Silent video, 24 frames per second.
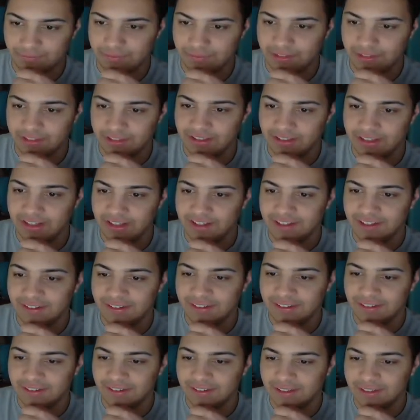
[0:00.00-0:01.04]
Right there.
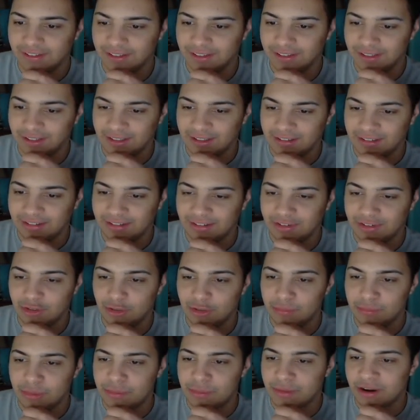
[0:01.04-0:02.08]
He says
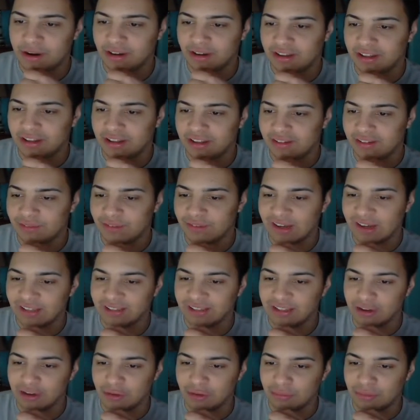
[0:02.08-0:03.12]
supermarket has
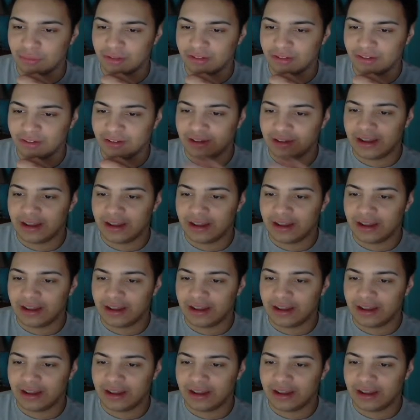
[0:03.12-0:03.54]
finally opened.